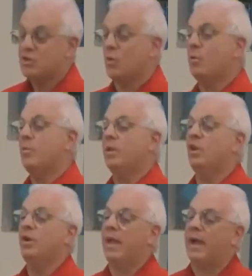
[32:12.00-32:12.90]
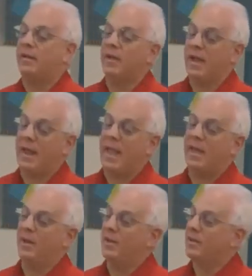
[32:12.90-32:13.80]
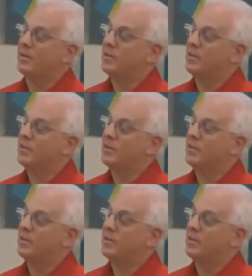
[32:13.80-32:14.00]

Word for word: So when we look at, at Hannah,